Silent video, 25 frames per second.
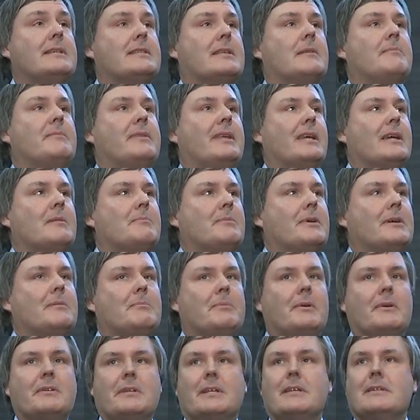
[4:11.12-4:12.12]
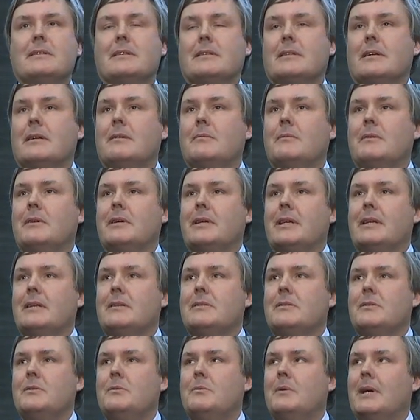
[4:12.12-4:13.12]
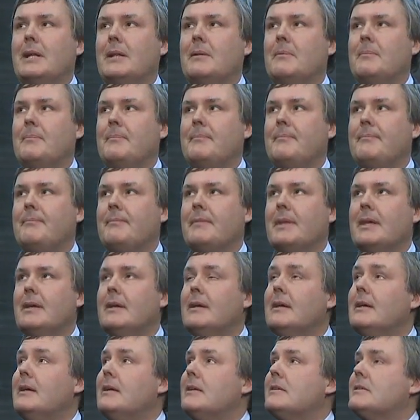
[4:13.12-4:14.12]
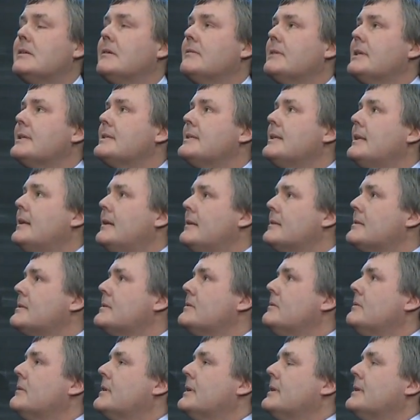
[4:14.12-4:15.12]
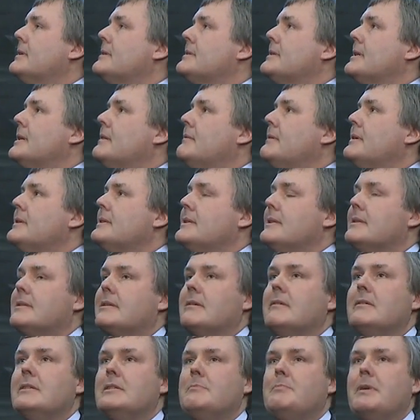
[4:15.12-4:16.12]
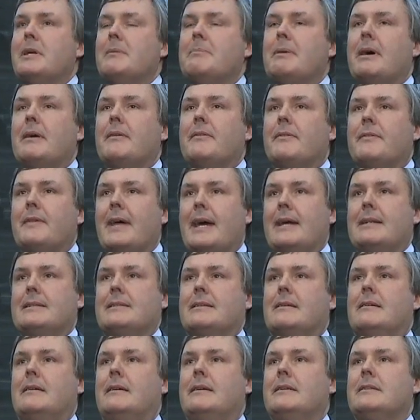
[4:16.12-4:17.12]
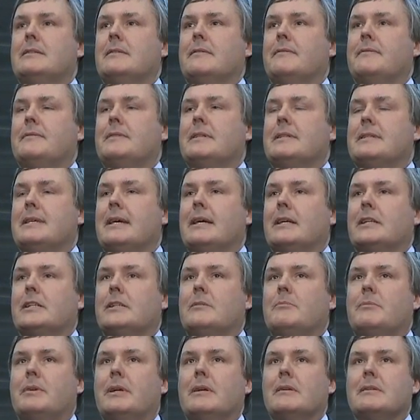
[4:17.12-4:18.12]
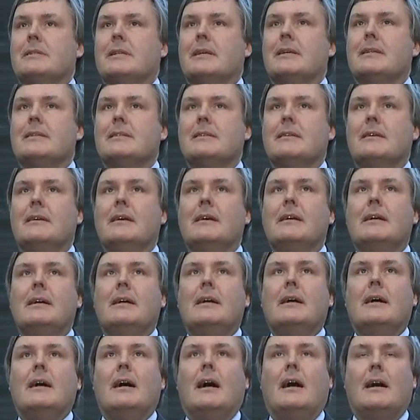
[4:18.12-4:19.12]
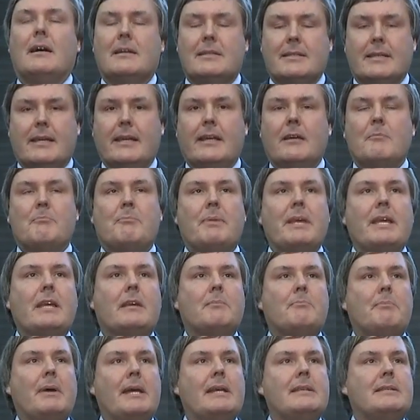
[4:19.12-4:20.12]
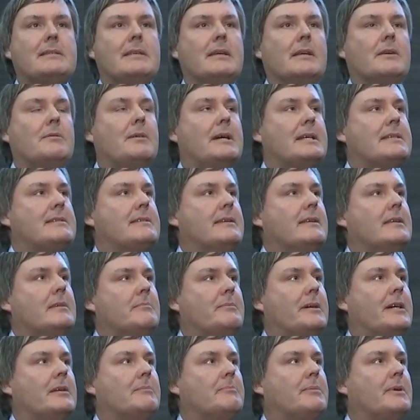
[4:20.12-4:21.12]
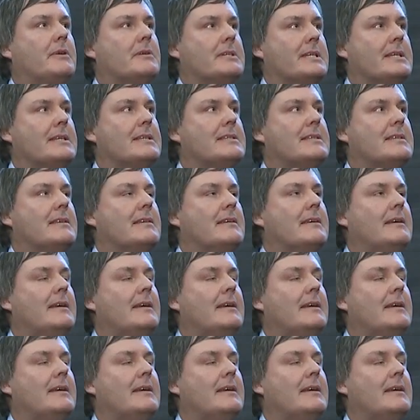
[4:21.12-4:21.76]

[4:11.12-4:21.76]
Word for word: something about bodies that aren't working too well. So this last talk in the series is going to be about that kind of detection process, asking a big basic question about bodies,